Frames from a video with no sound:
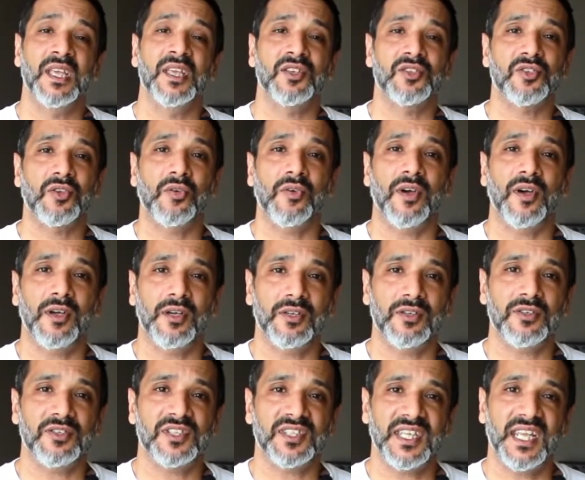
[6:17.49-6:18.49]
So
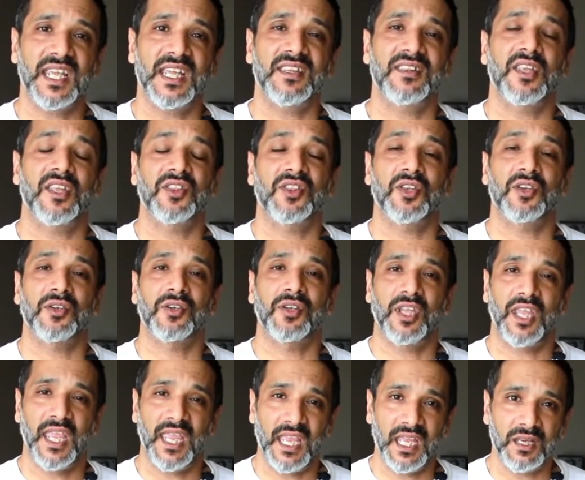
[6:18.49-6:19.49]
understand that there
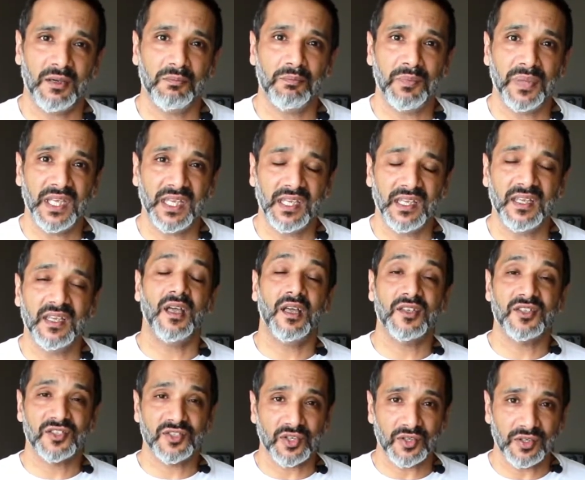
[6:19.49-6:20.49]
can be a
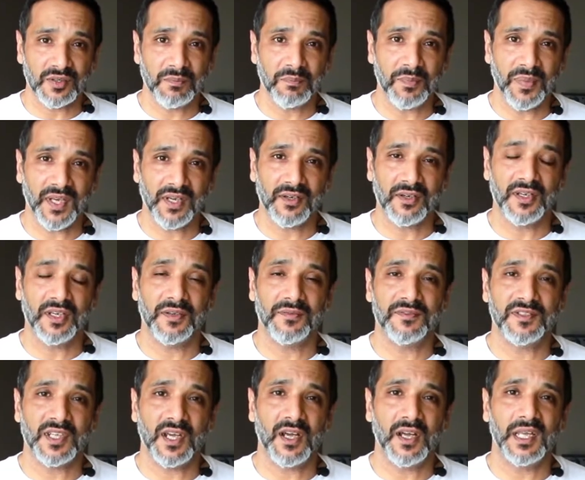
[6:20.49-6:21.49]
certain period of
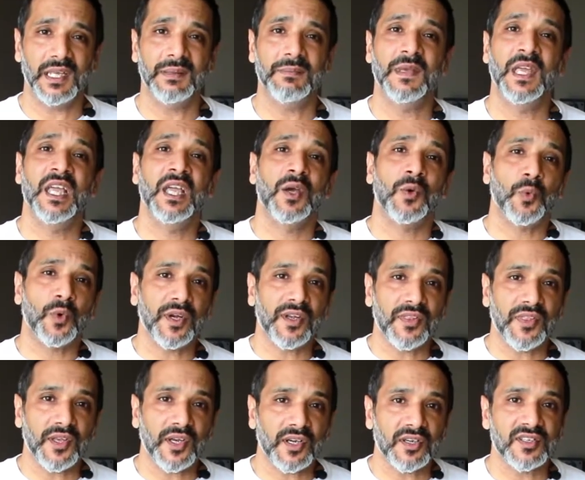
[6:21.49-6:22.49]
time where
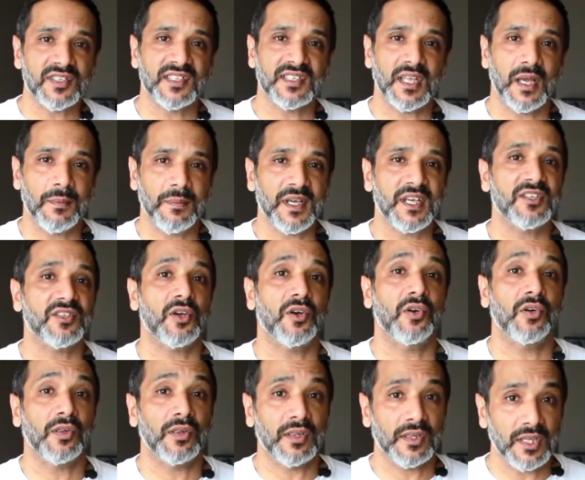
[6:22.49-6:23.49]
their stomachs are
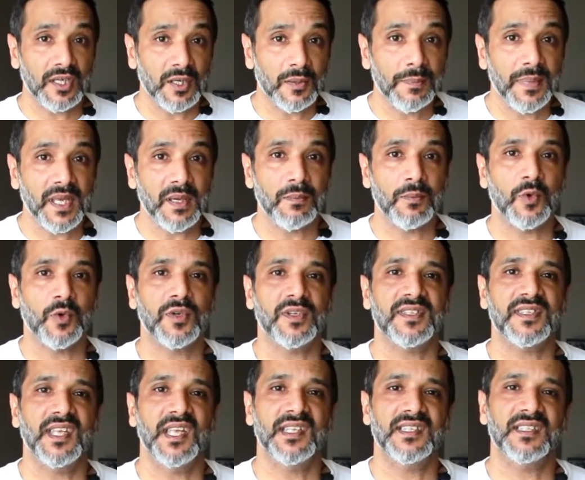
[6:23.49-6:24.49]
a little bit more
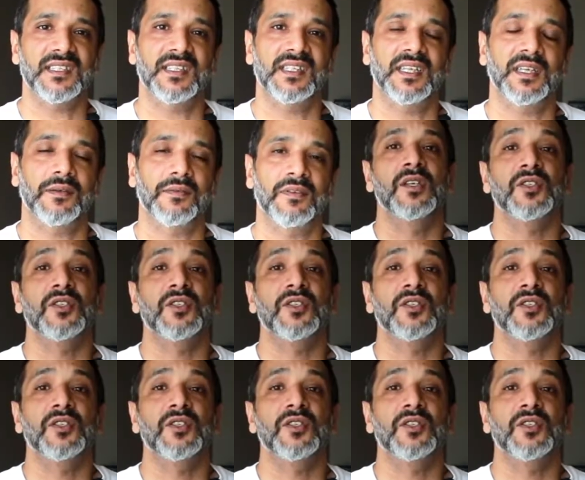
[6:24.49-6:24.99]
sensitive.